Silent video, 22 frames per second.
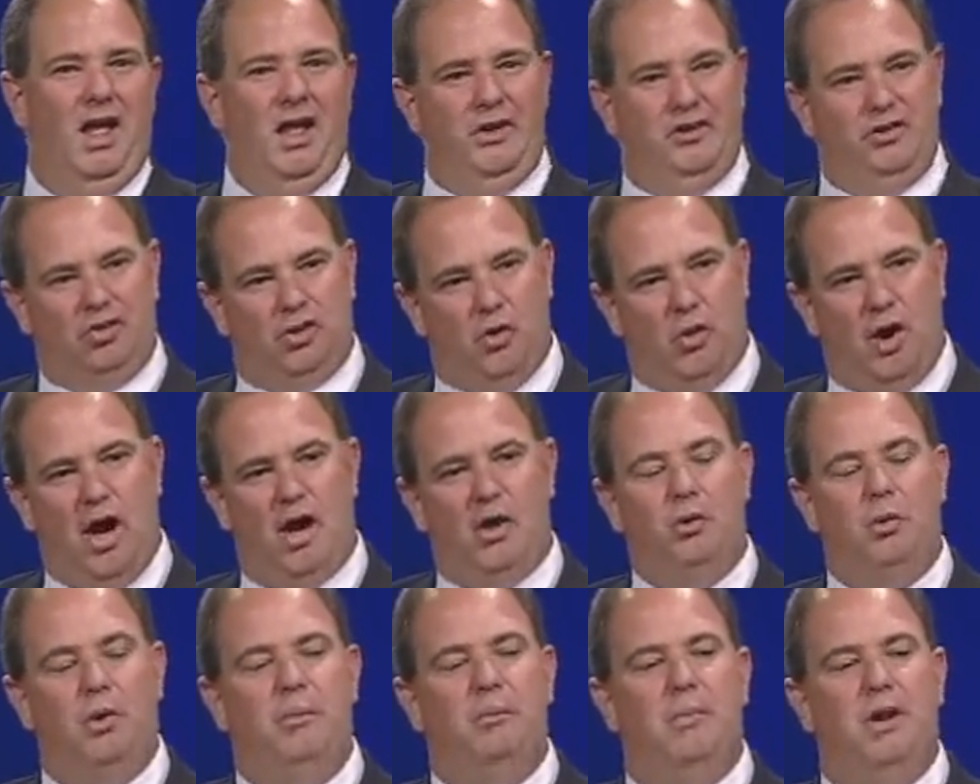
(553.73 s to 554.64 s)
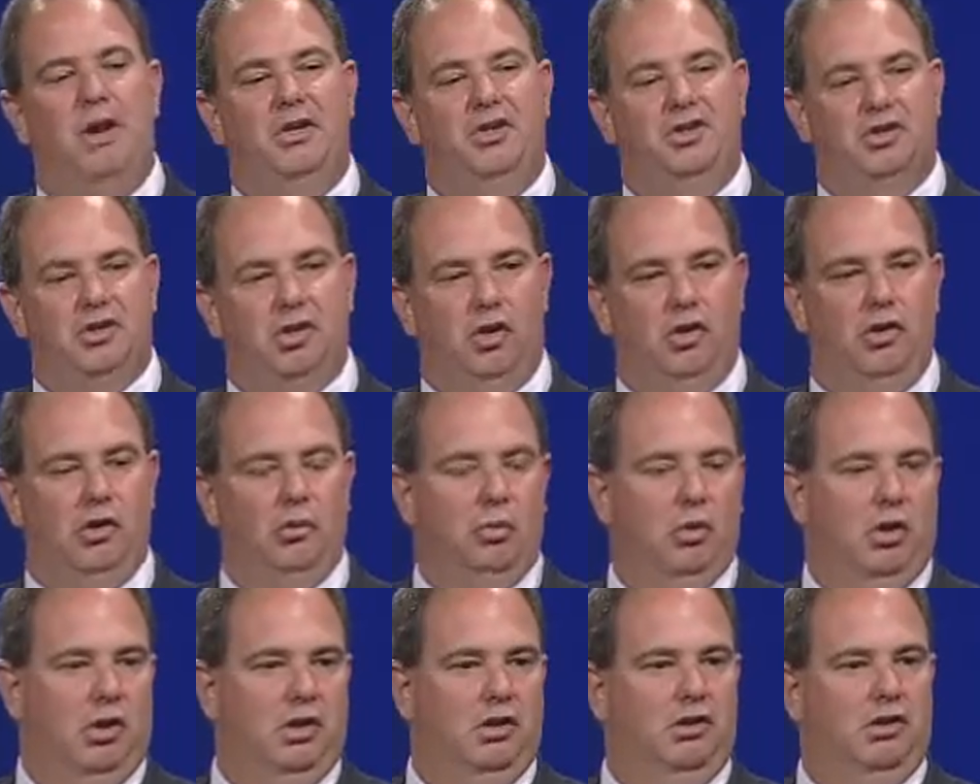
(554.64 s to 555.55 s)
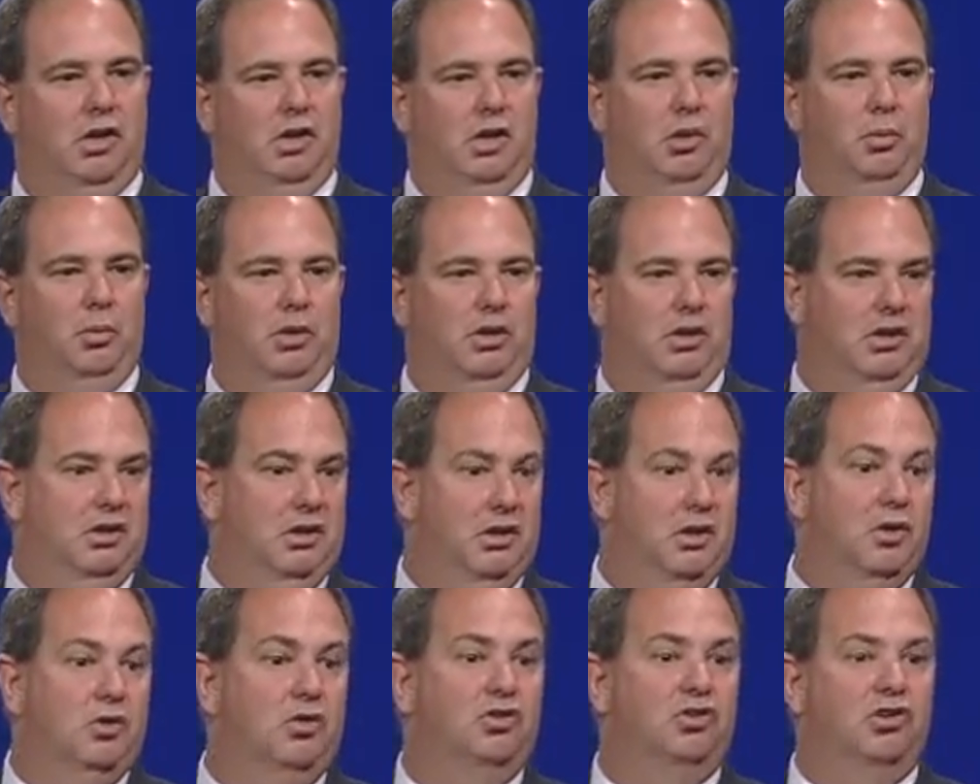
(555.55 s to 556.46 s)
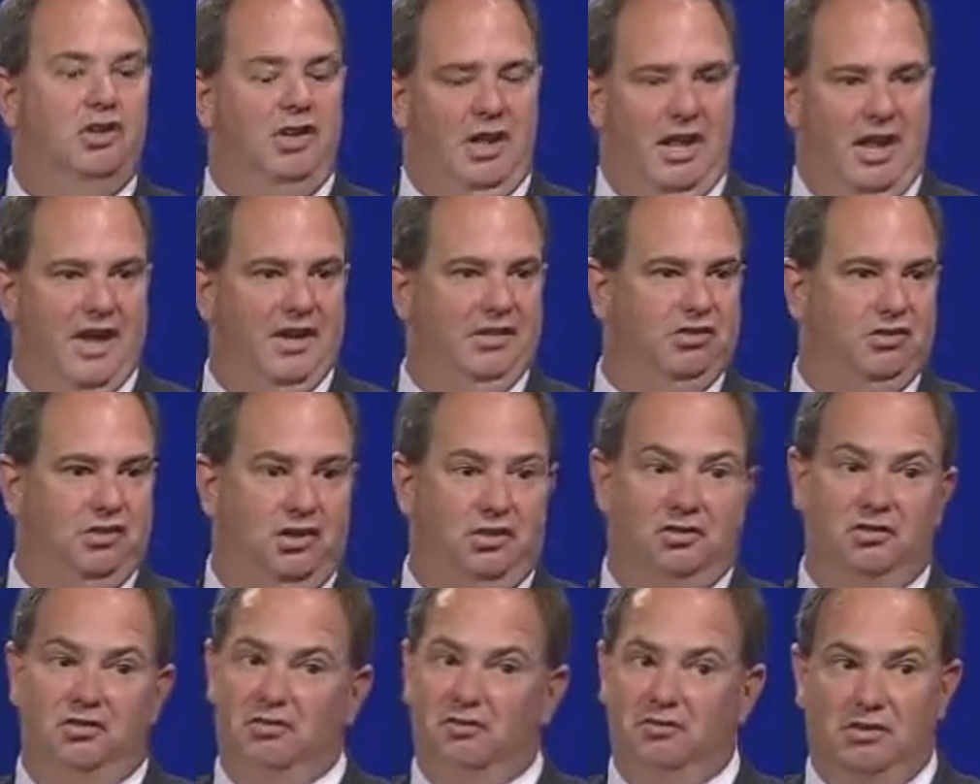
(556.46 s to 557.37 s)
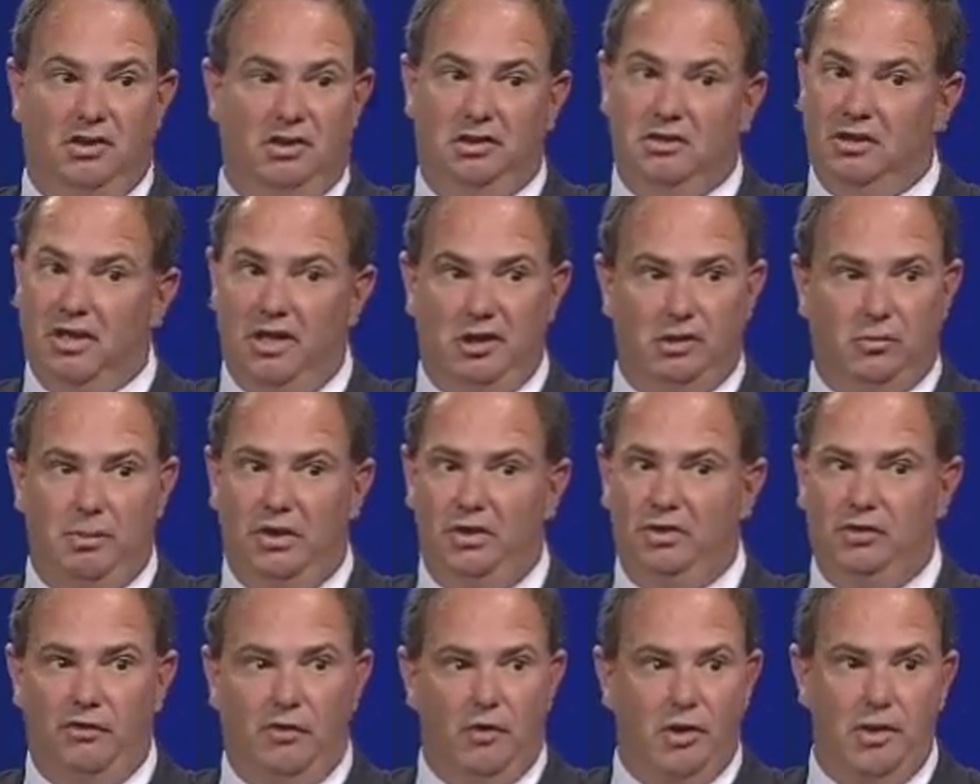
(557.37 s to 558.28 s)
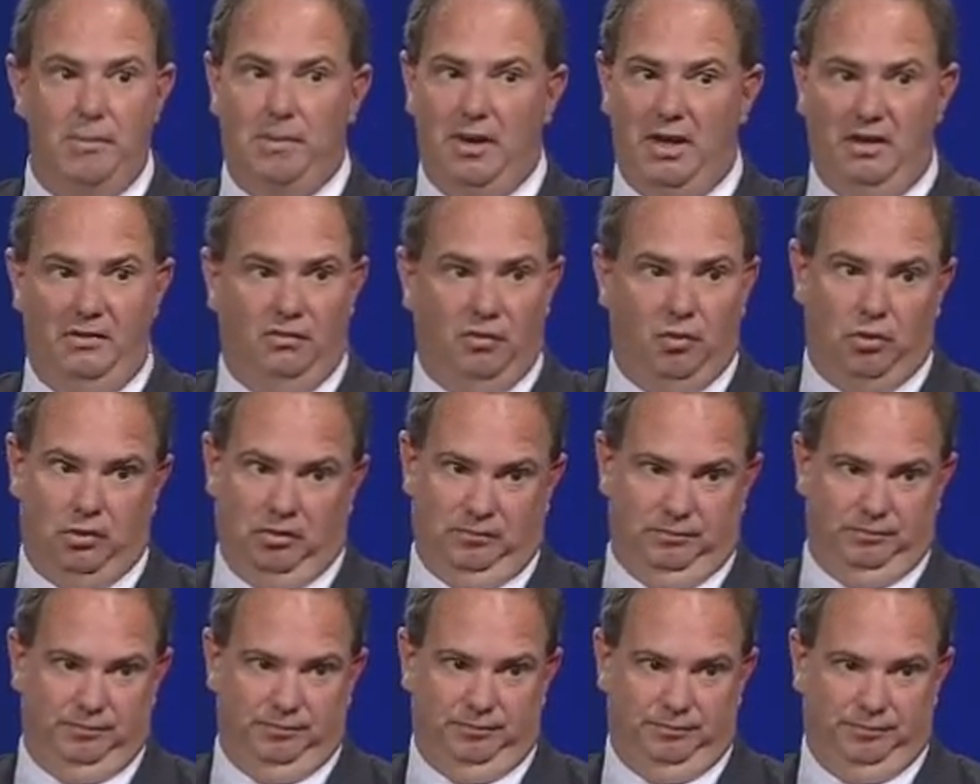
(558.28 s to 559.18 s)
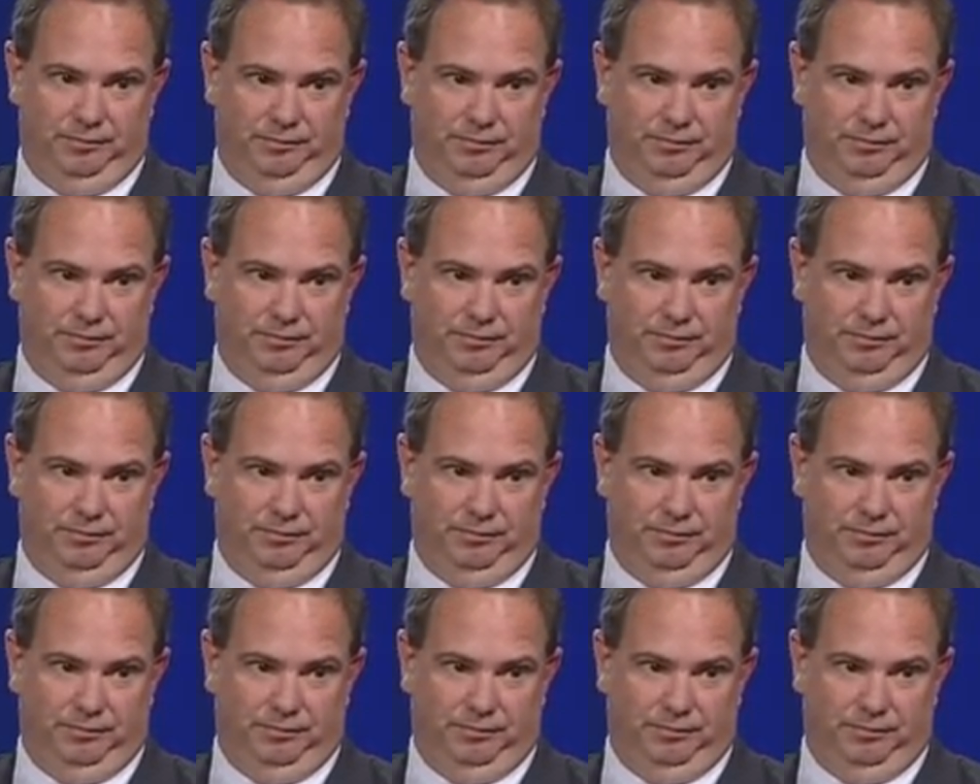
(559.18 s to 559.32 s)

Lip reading: And so how do we make sure that we're continuing to use the assets that the taxpayers have already paid for?